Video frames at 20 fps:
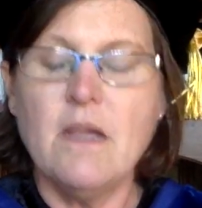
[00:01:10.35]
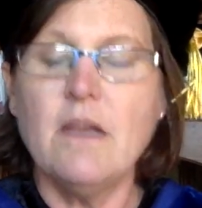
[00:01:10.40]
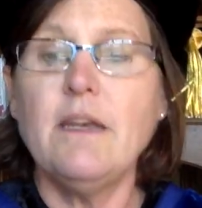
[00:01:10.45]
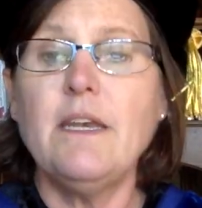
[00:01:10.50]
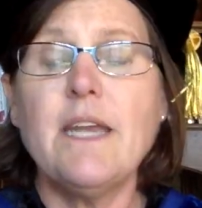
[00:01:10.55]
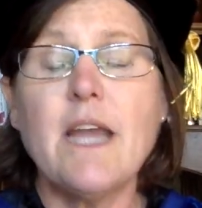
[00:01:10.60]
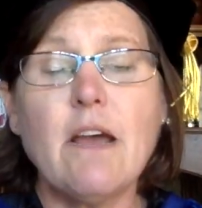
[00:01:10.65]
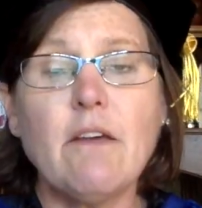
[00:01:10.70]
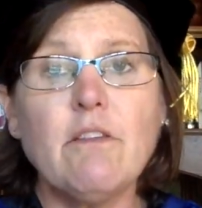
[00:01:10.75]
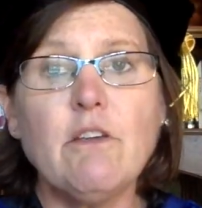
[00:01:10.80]

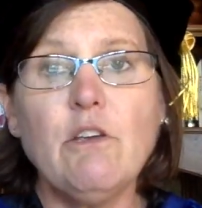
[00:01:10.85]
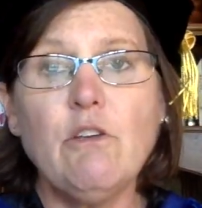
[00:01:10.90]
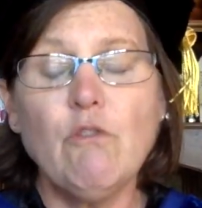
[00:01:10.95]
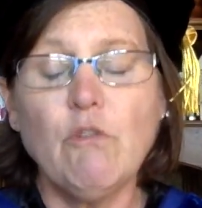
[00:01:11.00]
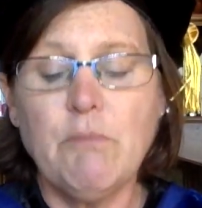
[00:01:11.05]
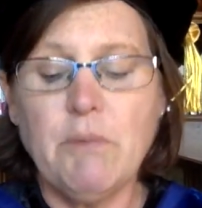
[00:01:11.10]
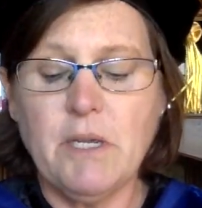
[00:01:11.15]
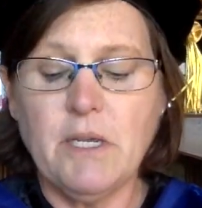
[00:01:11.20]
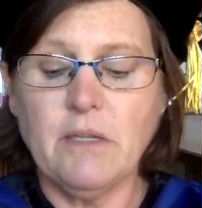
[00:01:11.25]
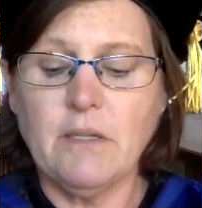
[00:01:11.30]
Now that you
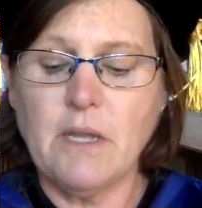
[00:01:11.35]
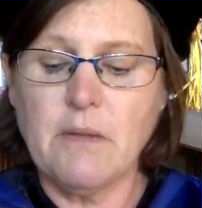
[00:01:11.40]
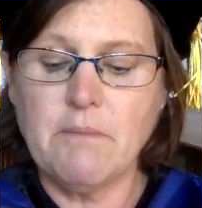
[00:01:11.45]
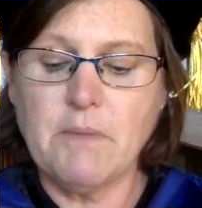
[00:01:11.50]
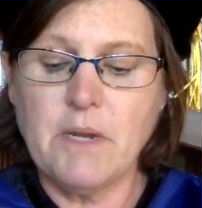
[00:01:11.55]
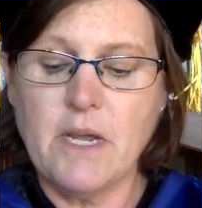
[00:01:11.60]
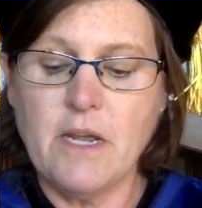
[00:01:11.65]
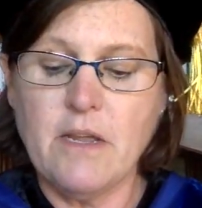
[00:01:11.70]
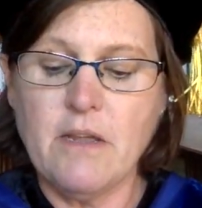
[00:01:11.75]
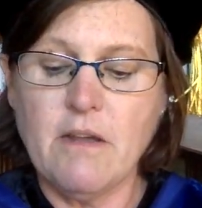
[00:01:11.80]
will be
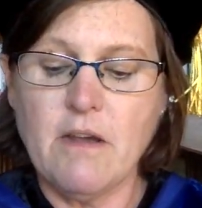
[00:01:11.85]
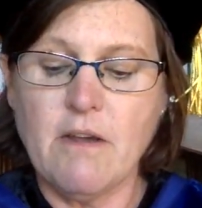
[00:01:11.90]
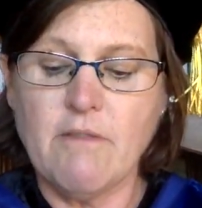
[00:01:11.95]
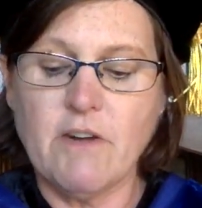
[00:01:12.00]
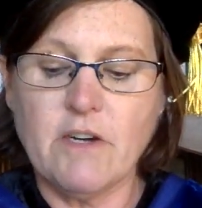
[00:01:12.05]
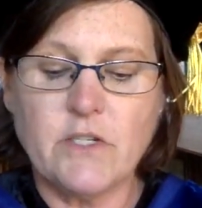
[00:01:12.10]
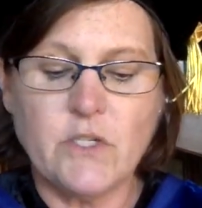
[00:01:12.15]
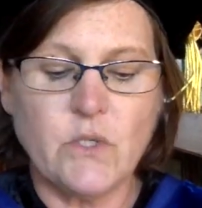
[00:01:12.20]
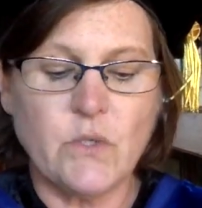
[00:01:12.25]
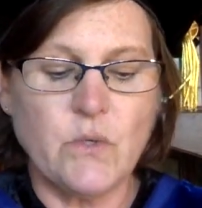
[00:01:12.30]
alumni of
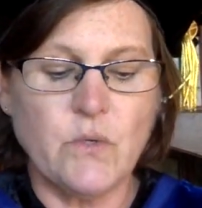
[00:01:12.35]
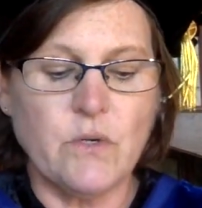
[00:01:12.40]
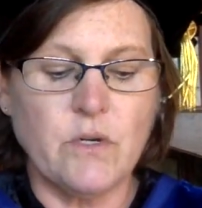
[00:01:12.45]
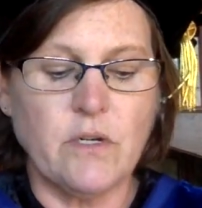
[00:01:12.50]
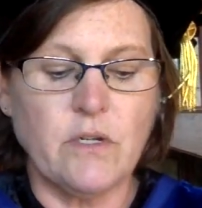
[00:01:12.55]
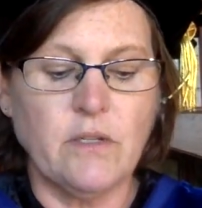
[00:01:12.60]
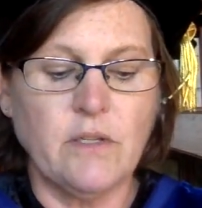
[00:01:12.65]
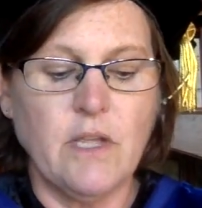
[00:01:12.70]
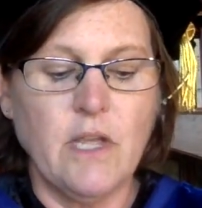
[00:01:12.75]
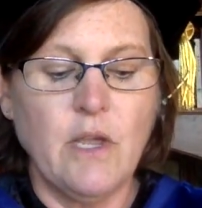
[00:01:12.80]
our
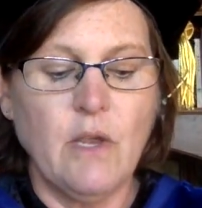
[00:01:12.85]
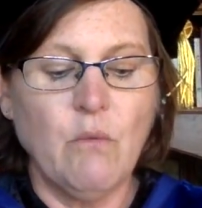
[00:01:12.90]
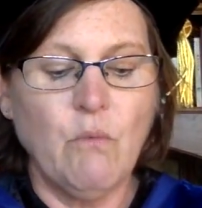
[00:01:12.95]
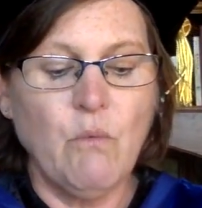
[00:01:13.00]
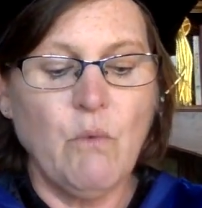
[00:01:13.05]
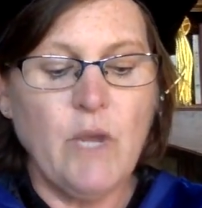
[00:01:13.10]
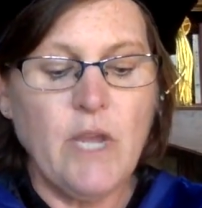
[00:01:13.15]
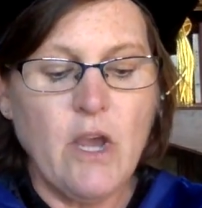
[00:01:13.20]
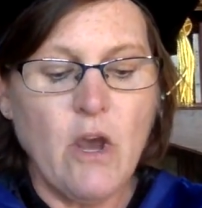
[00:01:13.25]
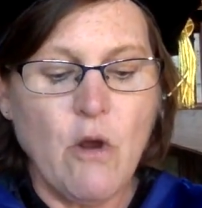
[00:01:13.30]
school,
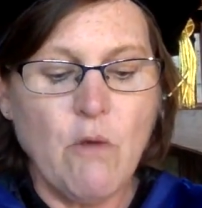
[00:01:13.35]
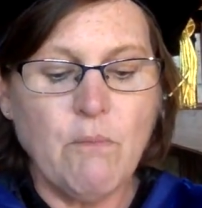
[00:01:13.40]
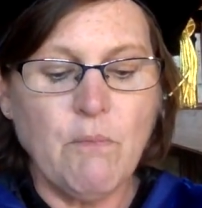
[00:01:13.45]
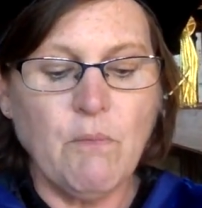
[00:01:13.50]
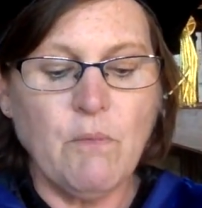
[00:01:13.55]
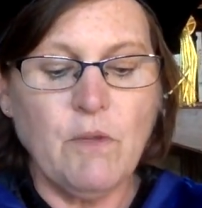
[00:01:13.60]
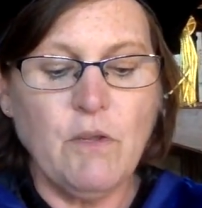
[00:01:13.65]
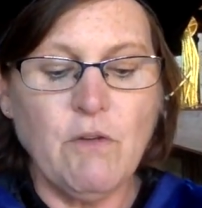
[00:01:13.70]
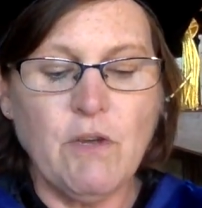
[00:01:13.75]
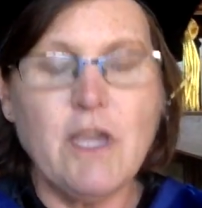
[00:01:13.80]
we hope
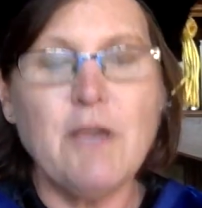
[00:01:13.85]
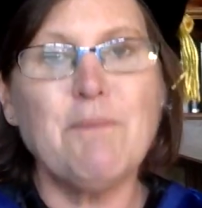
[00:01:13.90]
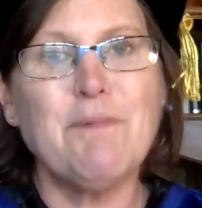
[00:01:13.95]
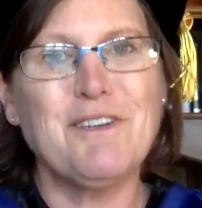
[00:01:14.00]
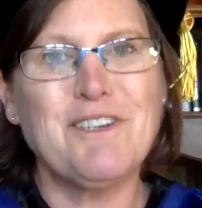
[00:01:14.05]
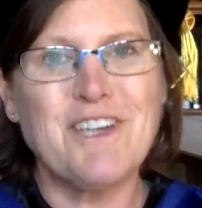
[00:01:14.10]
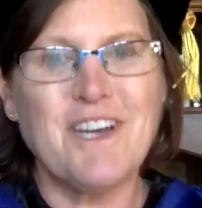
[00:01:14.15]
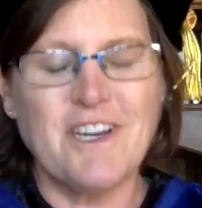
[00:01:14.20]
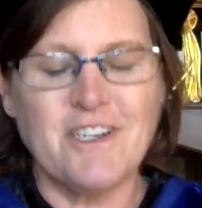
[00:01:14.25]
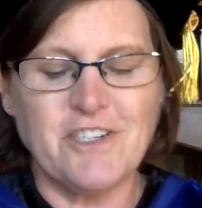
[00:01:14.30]
you keep
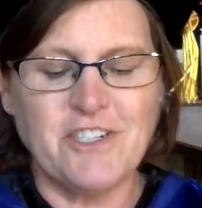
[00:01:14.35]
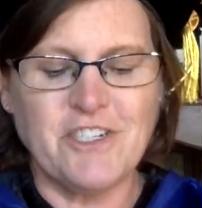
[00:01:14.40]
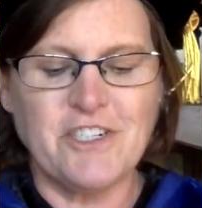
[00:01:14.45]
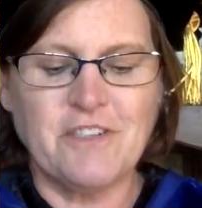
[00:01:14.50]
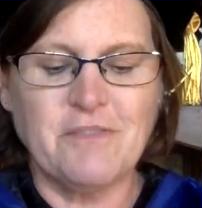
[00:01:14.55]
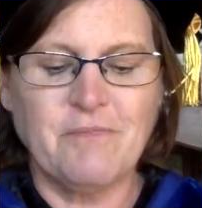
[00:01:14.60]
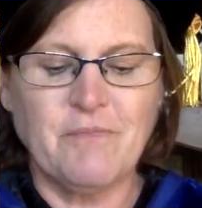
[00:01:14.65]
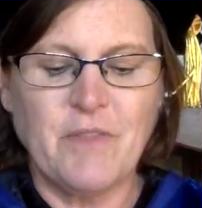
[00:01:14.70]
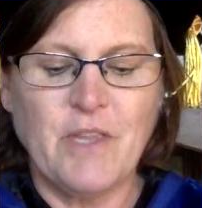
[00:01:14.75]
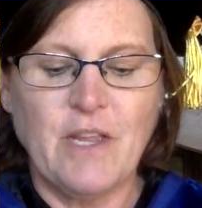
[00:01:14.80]
in touch.